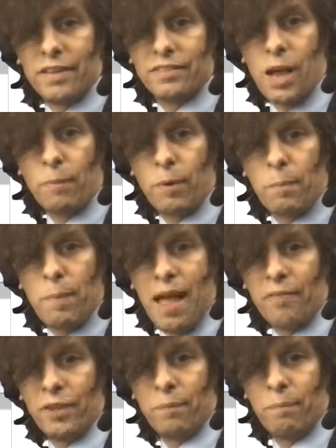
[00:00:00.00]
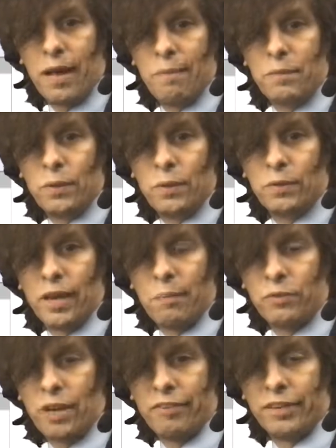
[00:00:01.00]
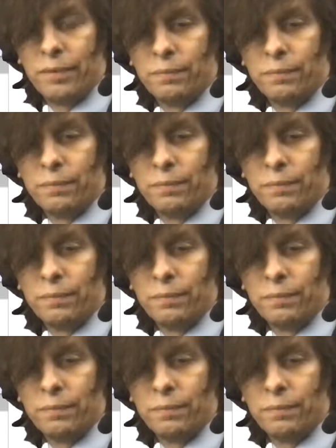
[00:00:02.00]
upper bounded by mu times revenue.